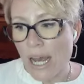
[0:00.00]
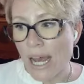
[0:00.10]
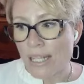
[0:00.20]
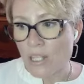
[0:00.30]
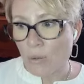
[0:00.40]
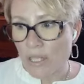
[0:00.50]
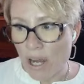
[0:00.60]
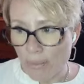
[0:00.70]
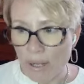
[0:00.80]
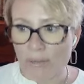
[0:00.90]
So we talk
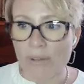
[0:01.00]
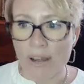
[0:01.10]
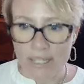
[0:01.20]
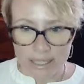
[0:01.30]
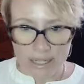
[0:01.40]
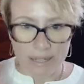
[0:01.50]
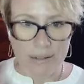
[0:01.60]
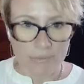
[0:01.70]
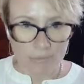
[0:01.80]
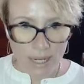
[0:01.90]
about, obviously,
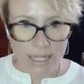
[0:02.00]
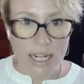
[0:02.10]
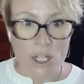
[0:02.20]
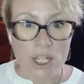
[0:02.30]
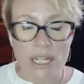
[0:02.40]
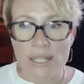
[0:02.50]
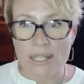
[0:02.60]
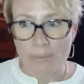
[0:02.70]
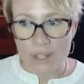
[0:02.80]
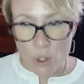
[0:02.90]
ADHD, some
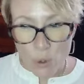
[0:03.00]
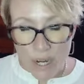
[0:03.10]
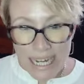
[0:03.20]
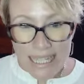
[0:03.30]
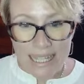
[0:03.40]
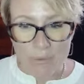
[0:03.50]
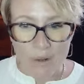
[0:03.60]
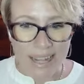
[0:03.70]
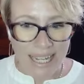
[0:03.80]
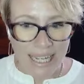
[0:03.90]
of the traits and what
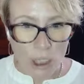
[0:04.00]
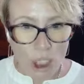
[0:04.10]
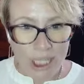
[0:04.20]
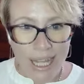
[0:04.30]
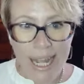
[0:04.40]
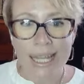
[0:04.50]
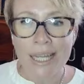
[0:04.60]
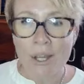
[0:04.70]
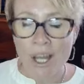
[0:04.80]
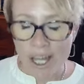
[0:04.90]
that can look like.
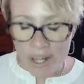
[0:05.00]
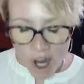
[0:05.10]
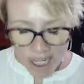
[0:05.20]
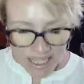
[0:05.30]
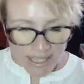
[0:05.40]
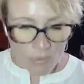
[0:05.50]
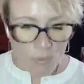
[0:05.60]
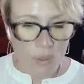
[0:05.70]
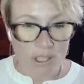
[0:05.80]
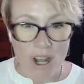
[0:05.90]
In autism,
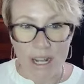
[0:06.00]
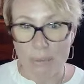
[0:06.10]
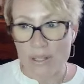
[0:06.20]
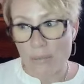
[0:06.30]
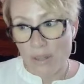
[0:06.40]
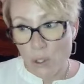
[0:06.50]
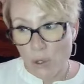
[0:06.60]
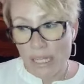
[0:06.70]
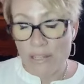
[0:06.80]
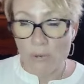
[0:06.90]
we'll talk about some of the
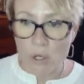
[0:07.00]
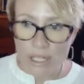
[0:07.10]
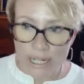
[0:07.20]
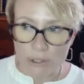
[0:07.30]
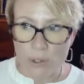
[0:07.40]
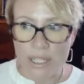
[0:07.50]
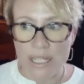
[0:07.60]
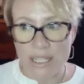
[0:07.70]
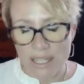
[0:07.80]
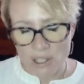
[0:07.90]
traits, of course,
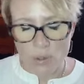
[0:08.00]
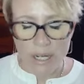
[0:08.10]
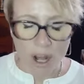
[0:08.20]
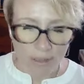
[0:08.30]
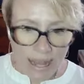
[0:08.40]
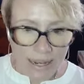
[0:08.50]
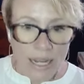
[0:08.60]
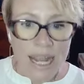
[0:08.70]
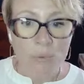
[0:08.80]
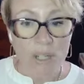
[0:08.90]
characteristics, history, all that.
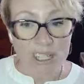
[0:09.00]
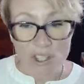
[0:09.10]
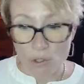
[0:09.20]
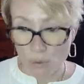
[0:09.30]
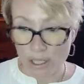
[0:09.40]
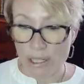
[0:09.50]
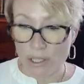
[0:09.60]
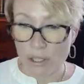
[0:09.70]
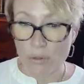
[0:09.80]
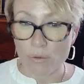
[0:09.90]
We'll
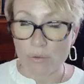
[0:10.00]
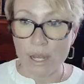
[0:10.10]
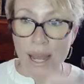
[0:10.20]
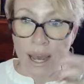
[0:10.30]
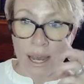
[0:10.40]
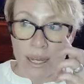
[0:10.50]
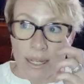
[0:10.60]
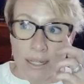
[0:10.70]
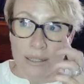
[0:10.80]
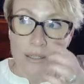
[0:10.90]
also
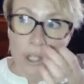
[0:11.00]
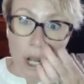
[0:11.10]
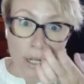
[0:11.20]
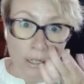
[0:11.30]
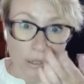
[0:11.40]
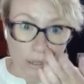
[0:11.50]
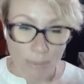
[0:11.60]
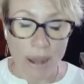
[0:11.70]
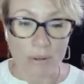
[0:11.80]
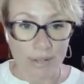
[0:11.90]
talk
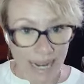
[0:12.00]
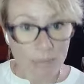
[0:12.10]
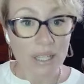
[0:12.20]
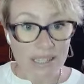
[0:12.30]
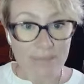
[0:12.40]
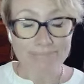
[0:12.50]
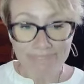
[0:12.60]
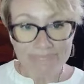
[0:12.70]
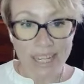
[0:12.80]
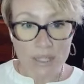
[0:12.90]
about ableism
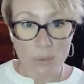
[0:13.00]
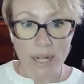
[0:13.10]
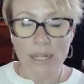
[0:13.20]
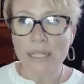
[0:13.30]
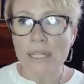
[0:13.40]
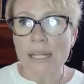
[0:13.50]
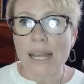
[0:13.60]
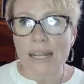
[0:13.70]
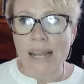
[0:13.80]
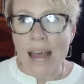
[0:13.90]
as well,
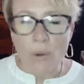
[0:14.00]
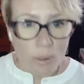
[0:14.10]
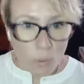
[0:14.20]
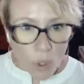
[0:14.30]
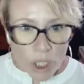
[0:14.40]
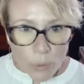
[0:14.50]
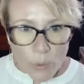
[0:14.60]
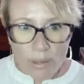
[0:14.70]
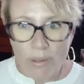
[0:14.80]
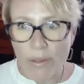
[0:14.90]
and how we work
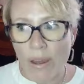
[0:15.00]
with